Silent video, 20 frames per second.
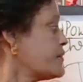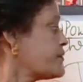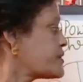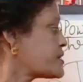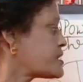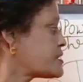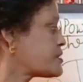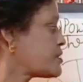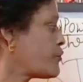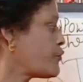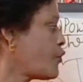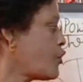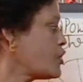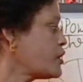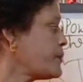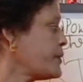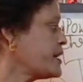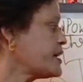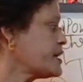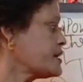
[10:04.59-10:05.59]
This is the
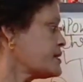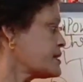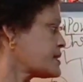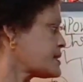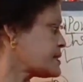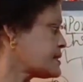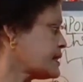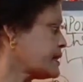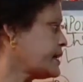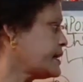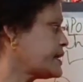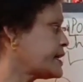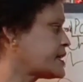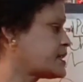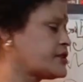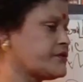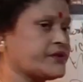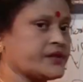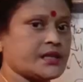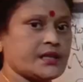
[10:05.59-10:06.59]
voltmeter. This is the
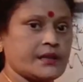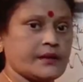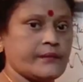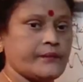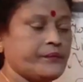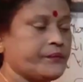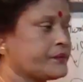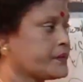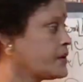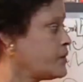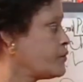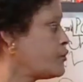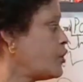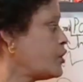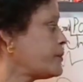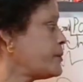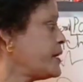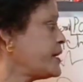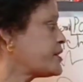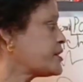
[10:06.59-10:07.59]
connectivity.
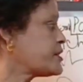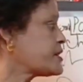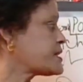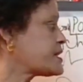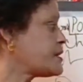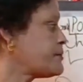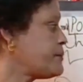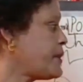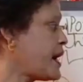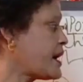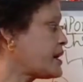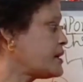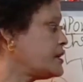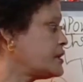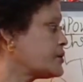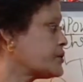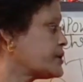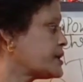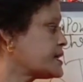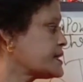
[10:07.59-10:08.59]
Voltmeter is in parallel
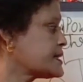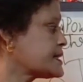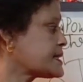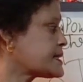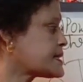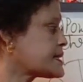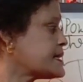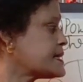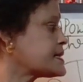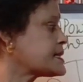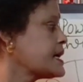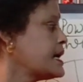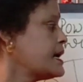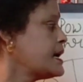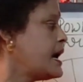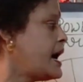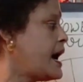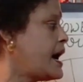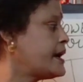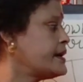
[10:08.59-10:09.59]
to the resistance
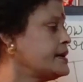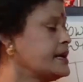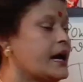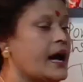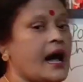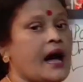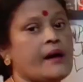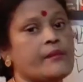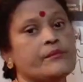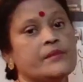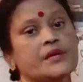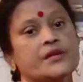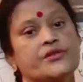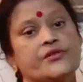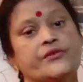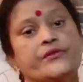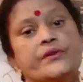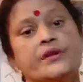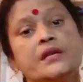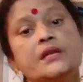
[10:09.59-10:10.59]
and
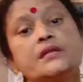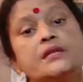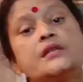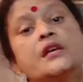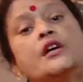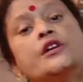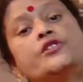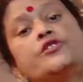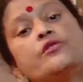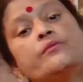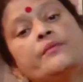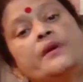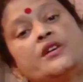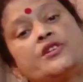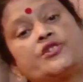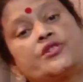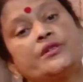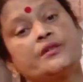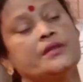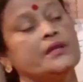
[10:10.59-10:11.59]
ammeter is to
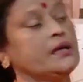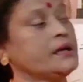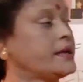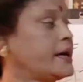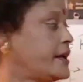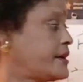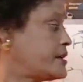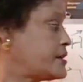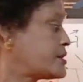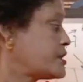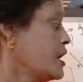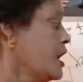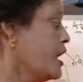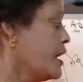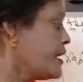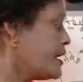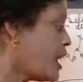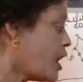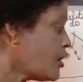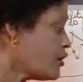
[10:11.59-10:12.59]
measure the current.
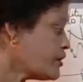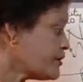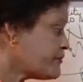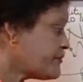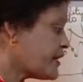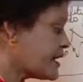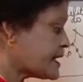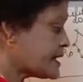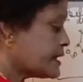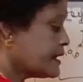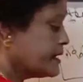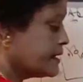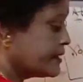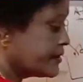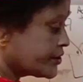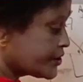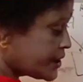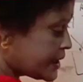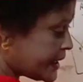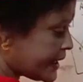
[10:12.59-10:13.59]
Now if I
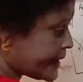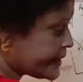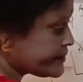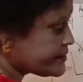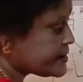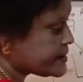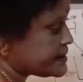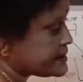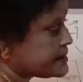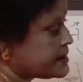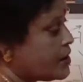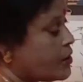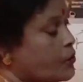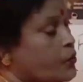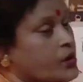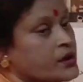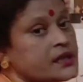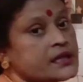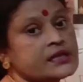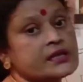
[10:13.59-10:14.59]
relate this,
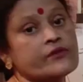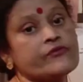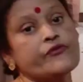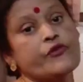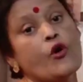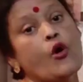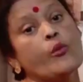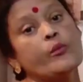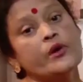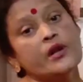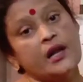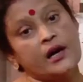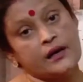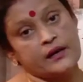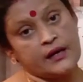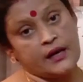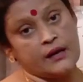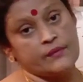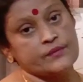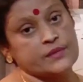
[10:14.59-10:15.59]
what is the formula
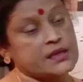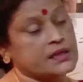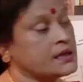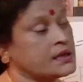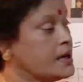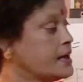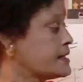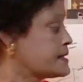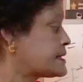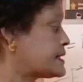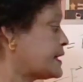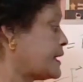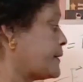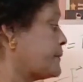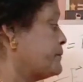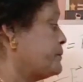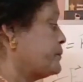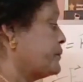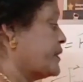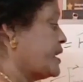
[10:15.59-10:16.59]
comes?
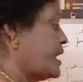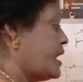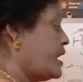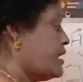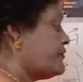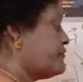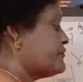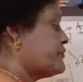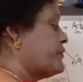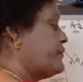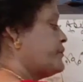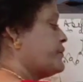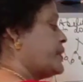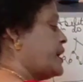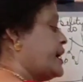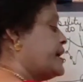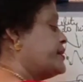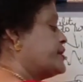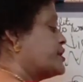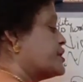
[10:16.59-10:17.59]
See, if
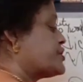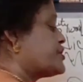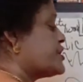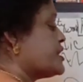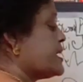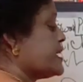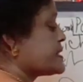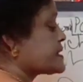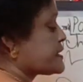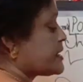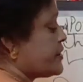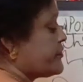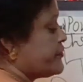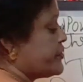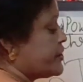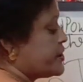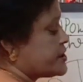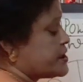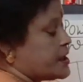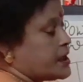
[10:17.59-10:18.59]
energy is
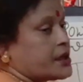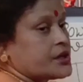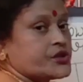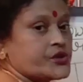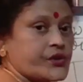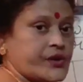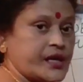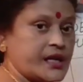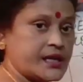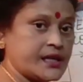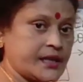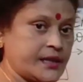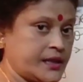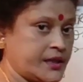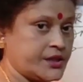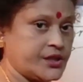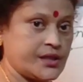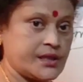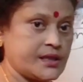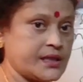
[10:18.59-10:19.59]
converting into heat
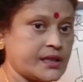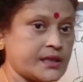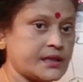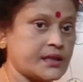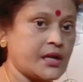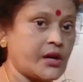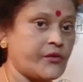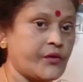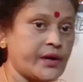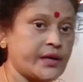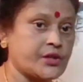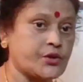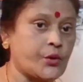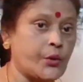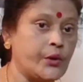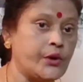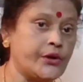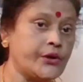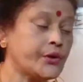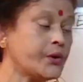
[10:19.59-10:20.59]
energy, just now I
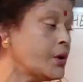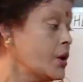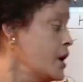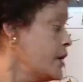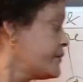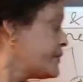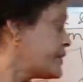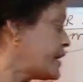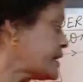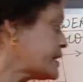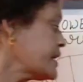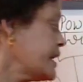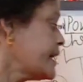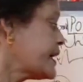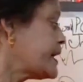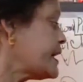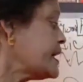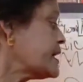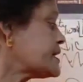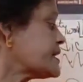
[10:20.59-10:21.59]
told you that
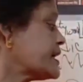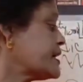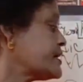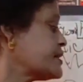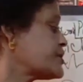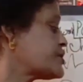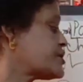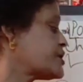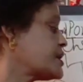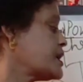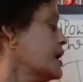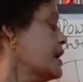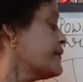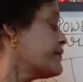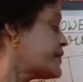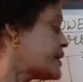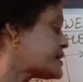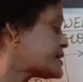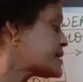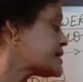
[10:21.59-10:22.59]
heat energy,
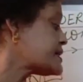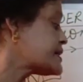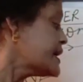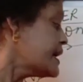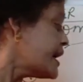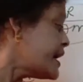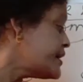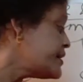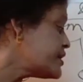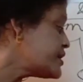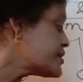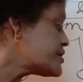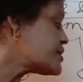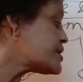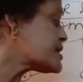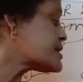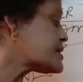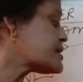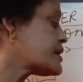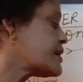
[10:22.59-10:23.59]
that is energy
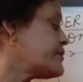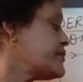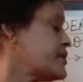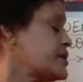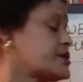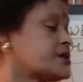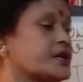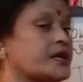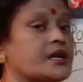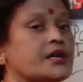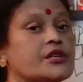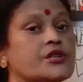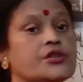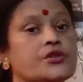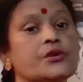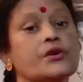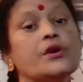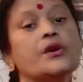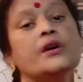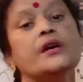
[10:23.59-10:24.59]
is converting
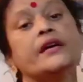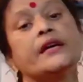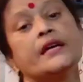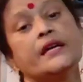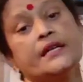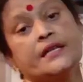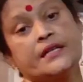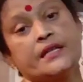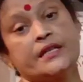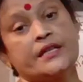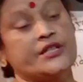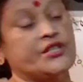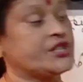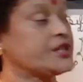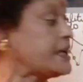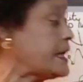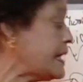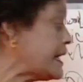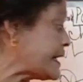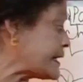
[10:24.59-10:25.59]
into heat
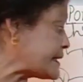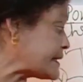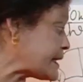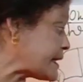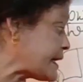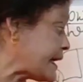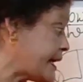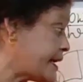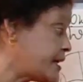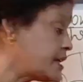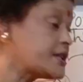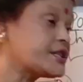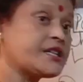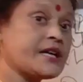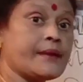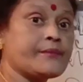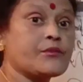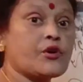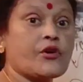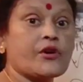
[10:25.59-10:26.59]
energy. Electrical energy, I
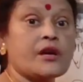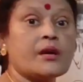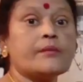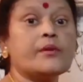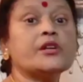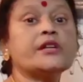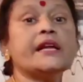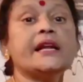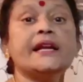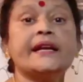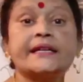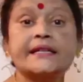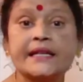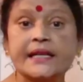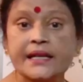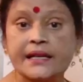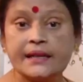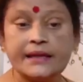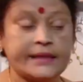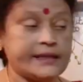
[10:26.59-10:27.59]
am talking about
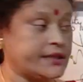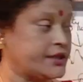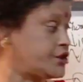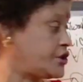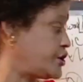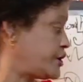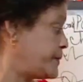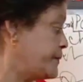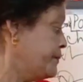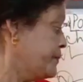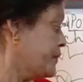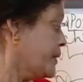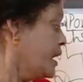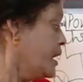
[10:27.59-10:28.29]
electrical energy.